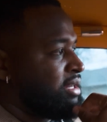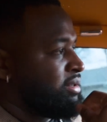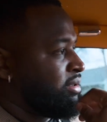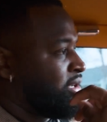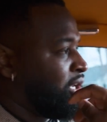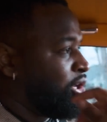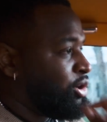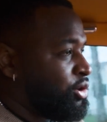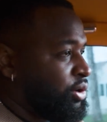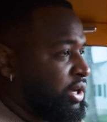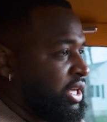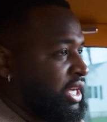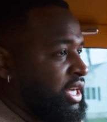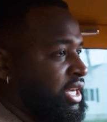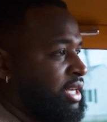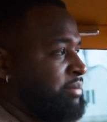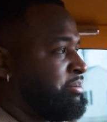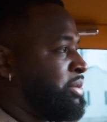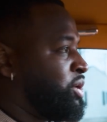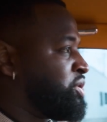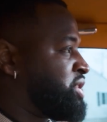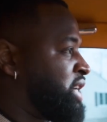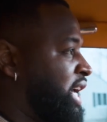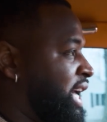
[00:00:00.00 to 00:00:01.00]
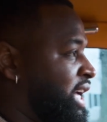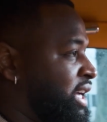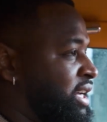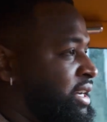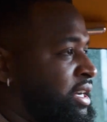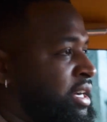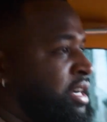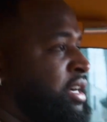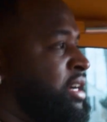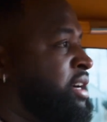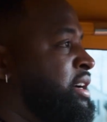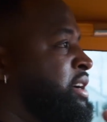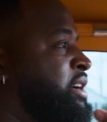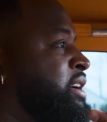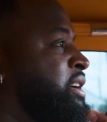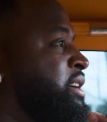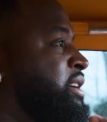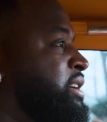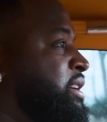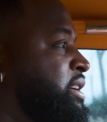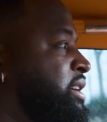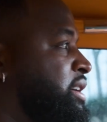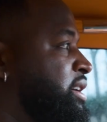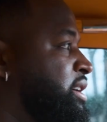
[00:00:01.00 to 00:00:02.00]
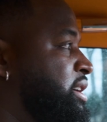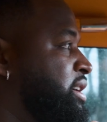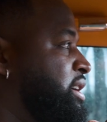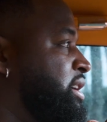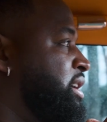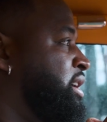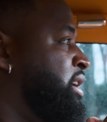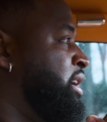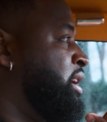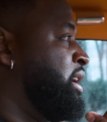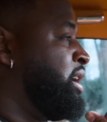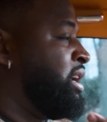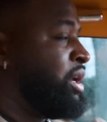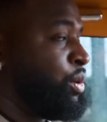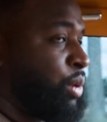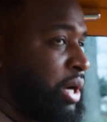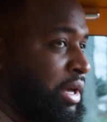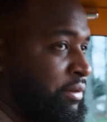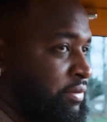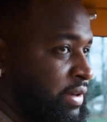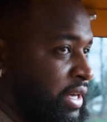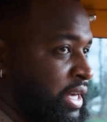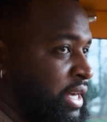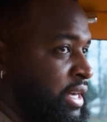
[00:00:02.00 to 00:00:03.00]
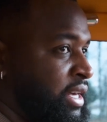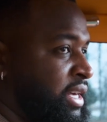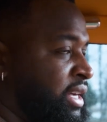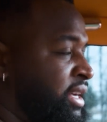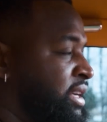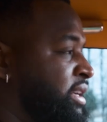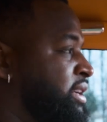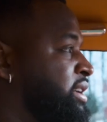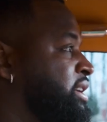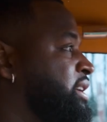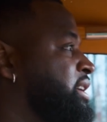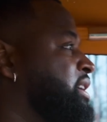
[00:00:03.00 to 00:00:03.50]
Louis, Bottega, Loewe,